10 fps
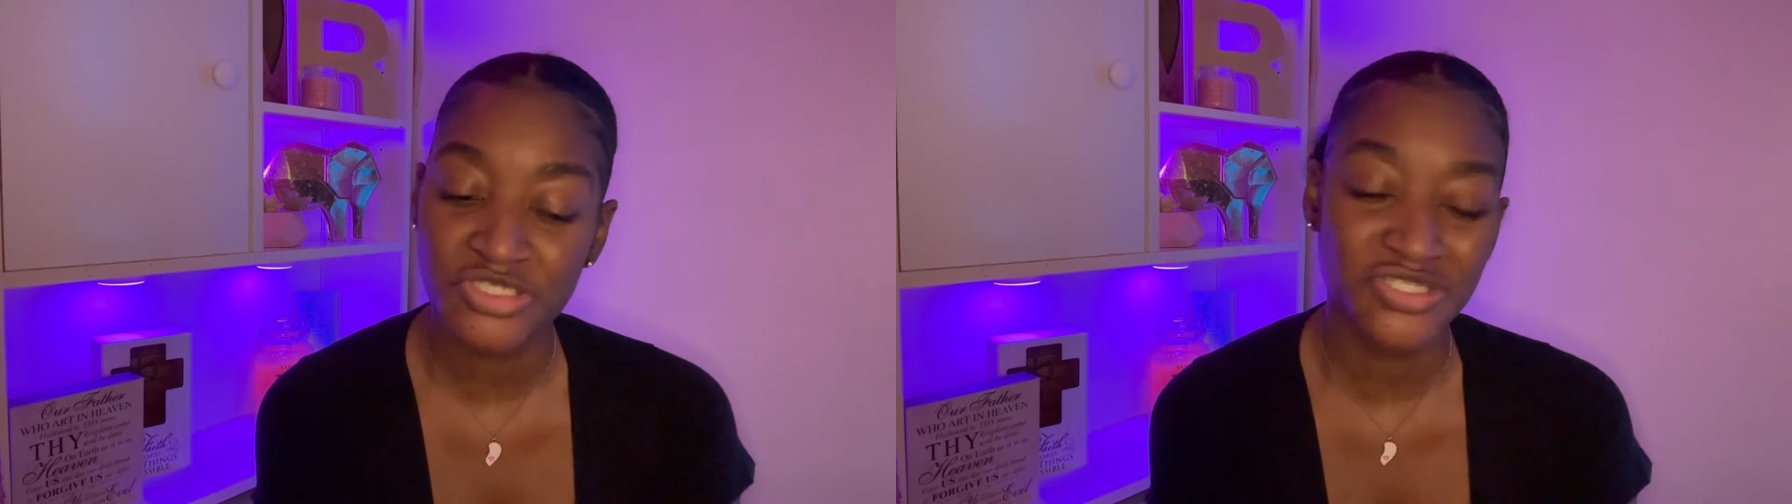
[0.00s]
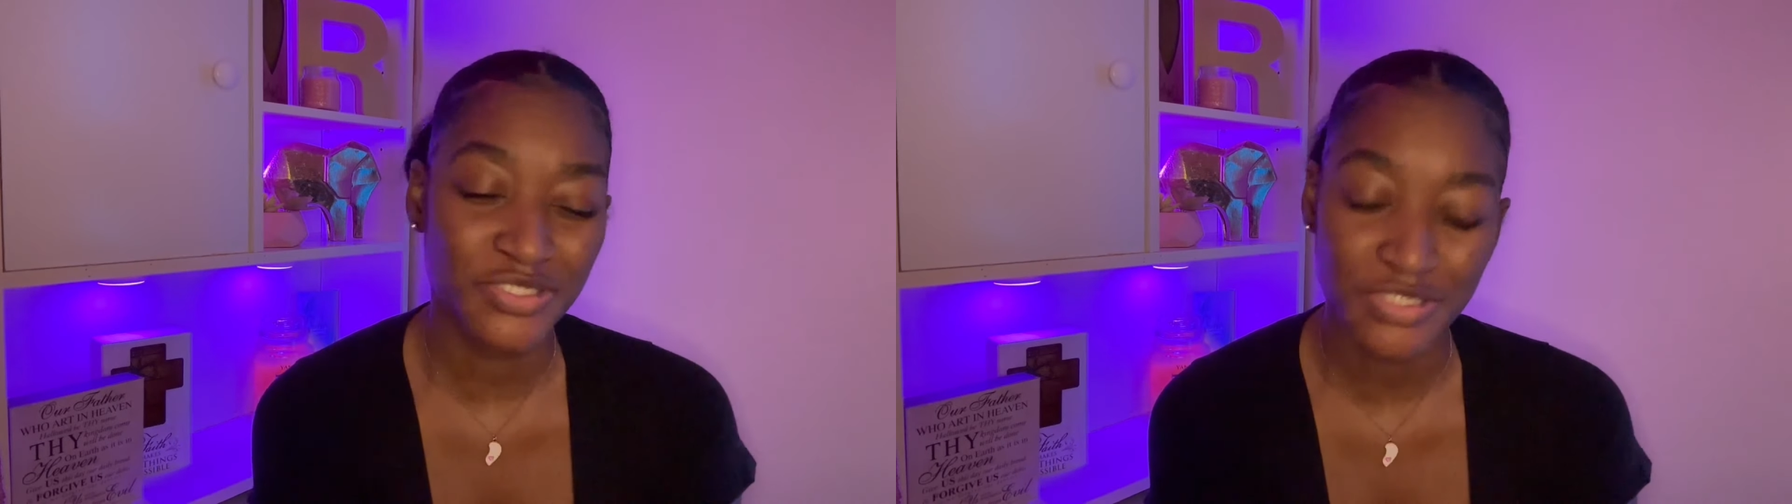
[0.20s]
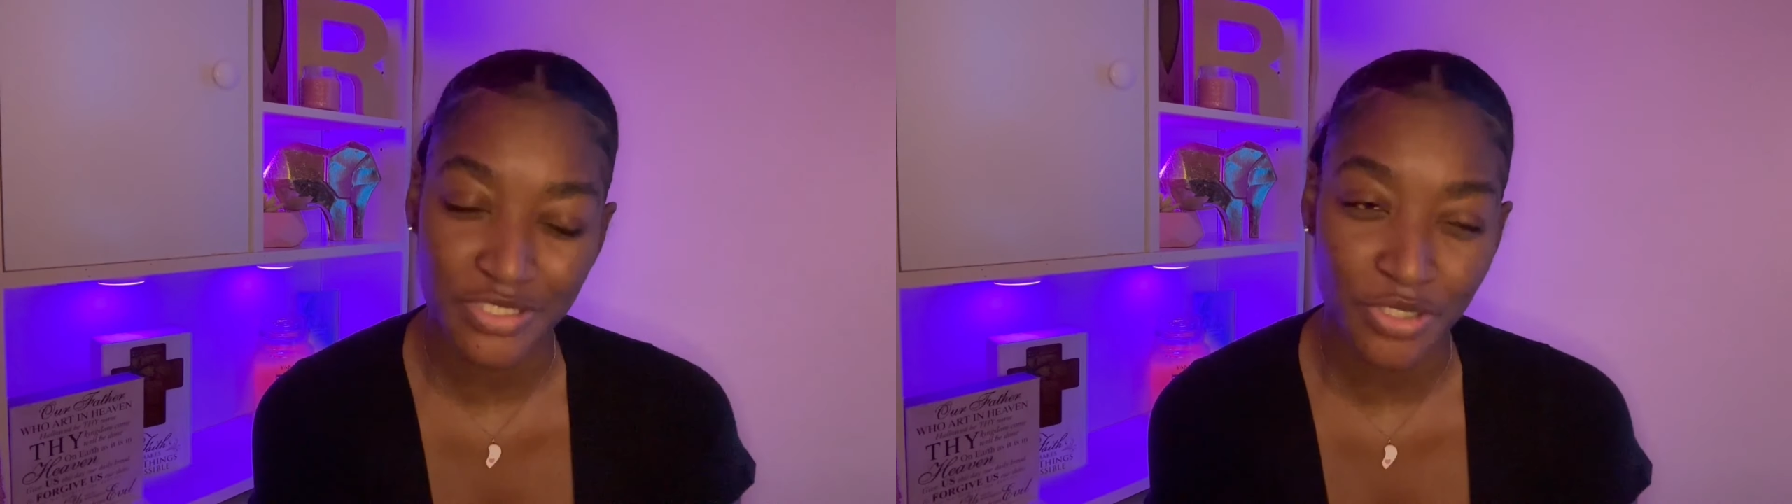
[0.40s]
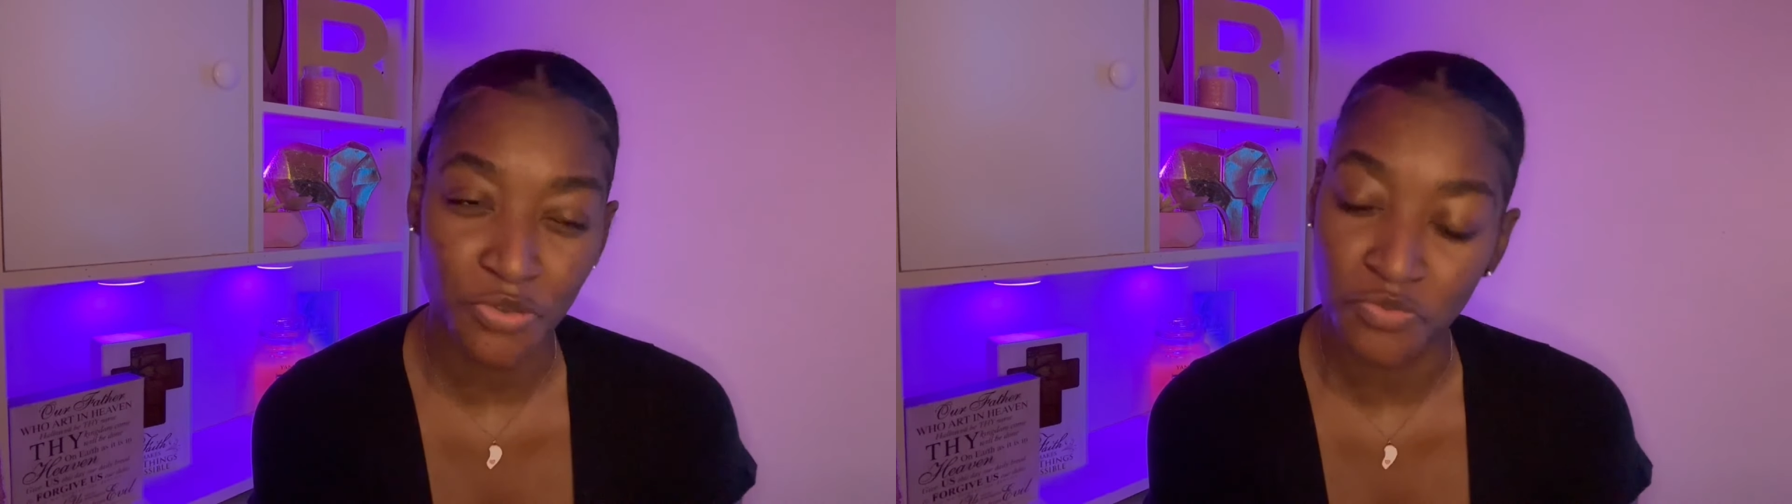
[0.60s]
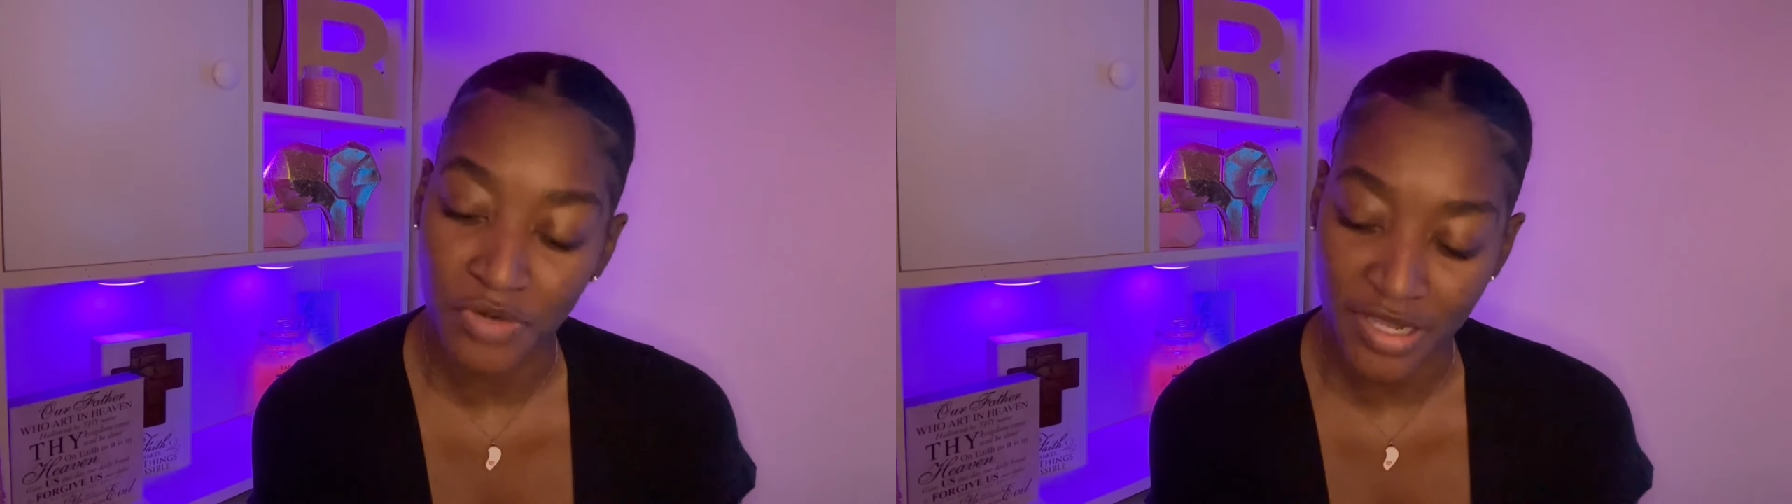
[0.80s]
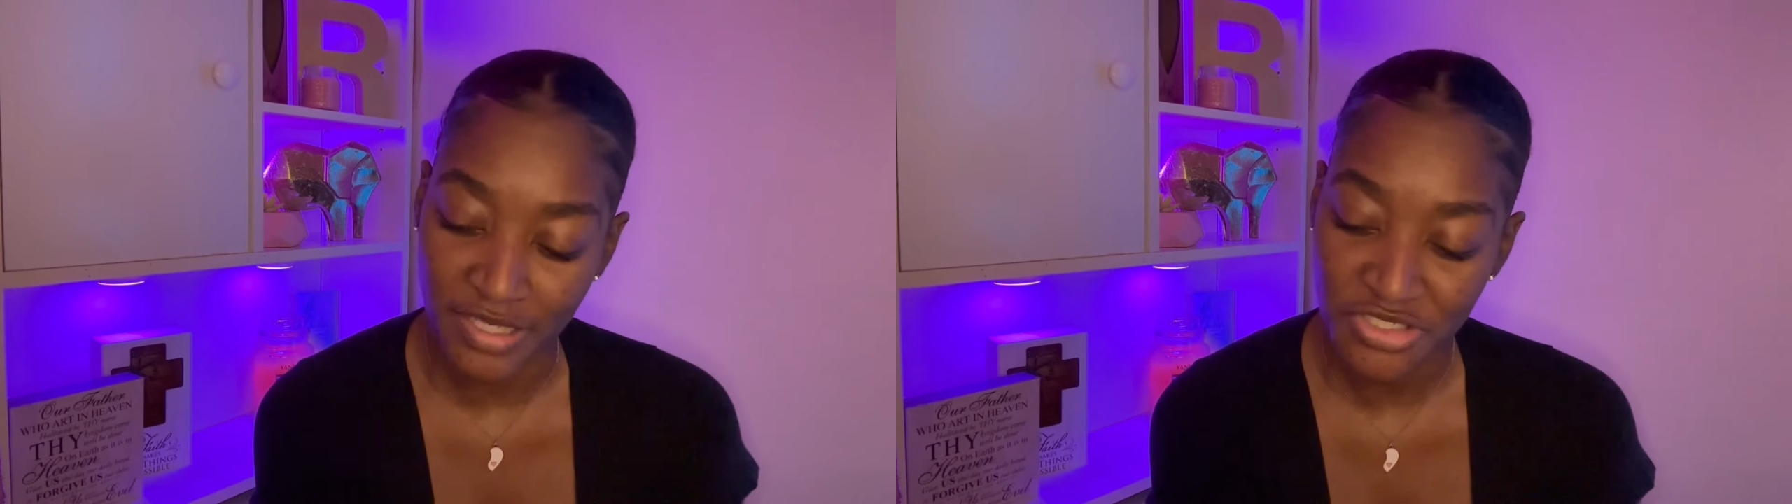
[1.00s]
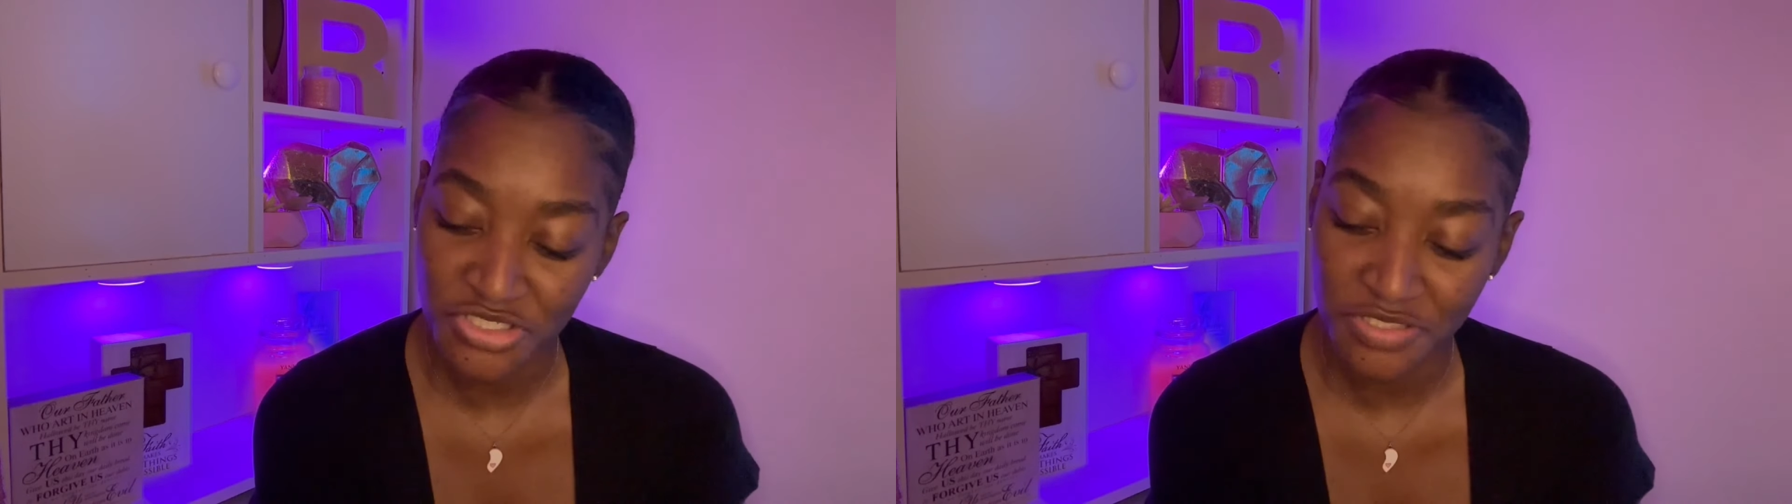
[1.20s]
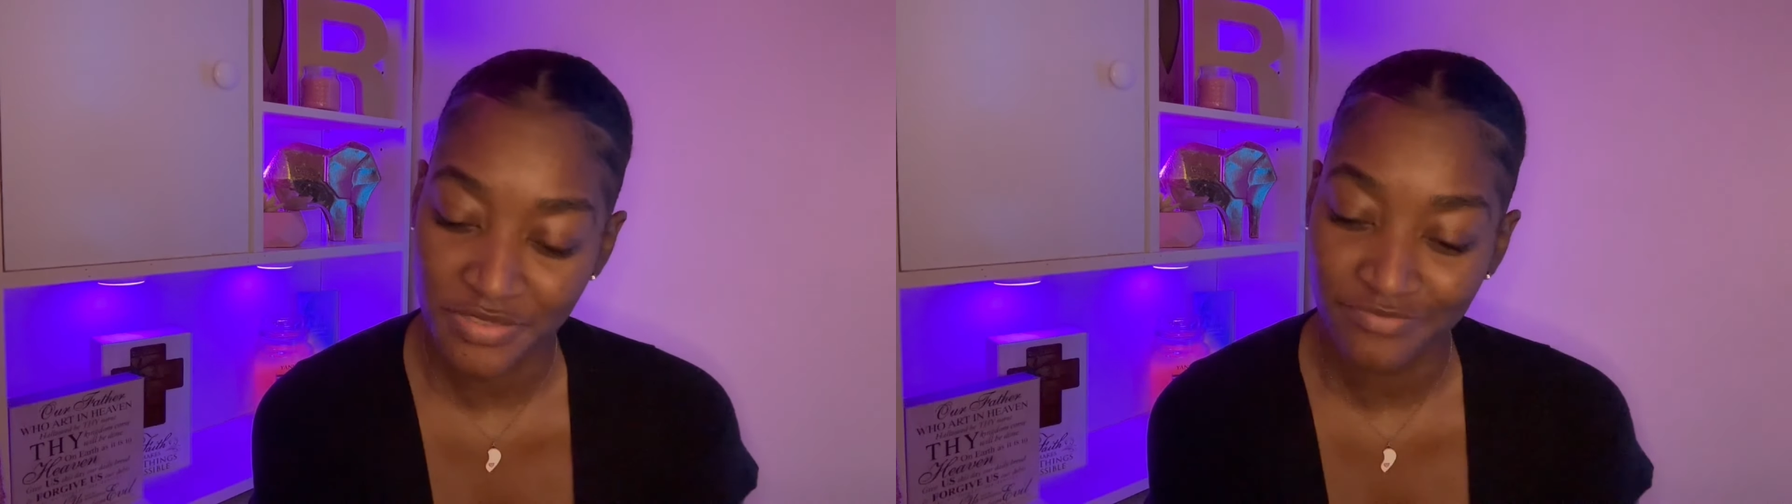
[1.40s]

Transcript: just so rushed,